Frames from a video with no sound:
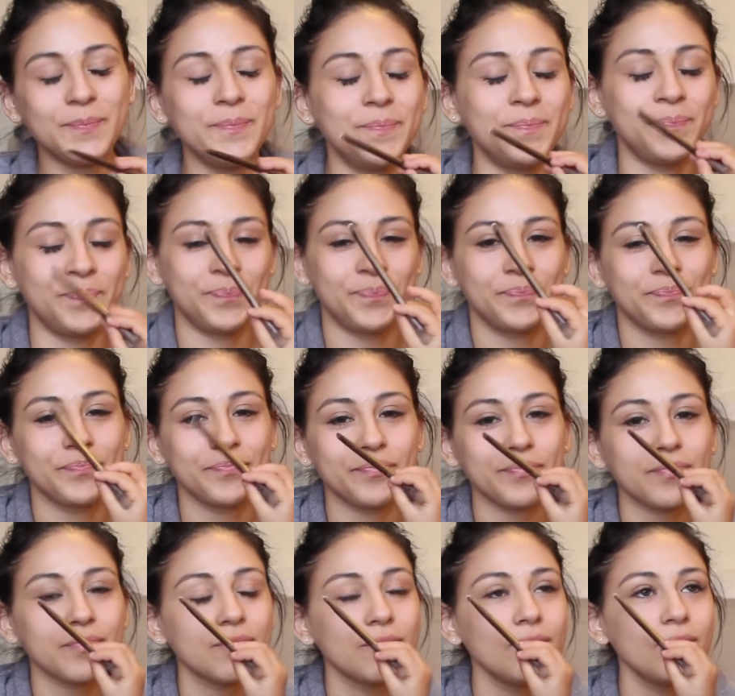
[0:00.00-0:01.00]

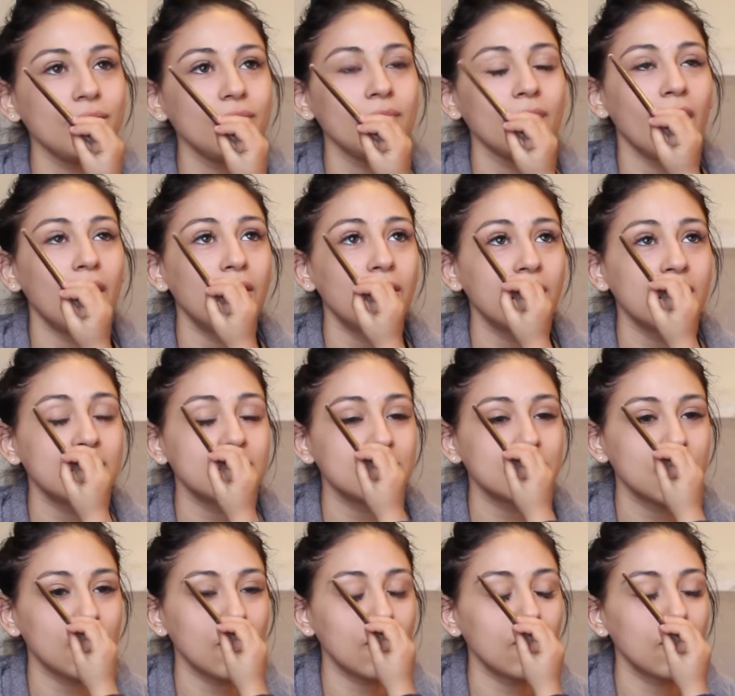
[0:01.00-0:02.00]
Okay,
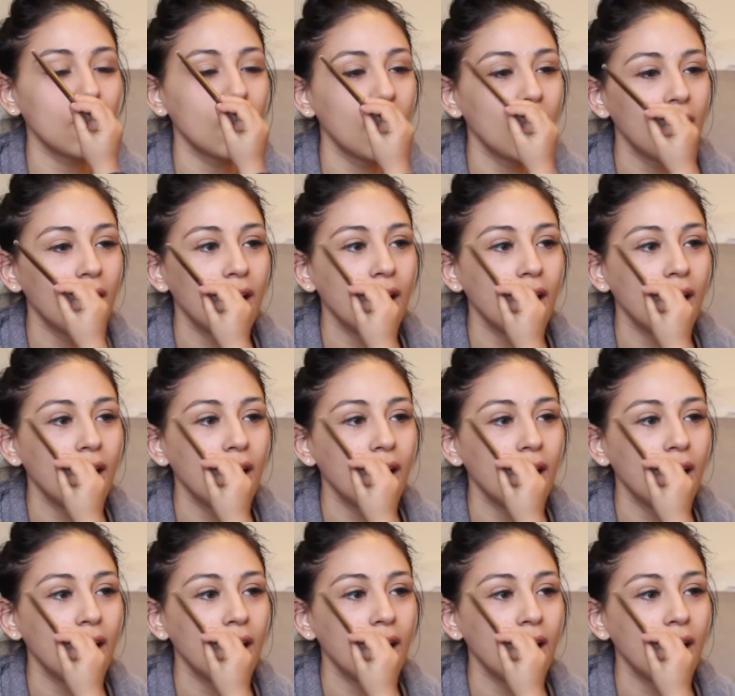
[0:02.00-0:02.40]
so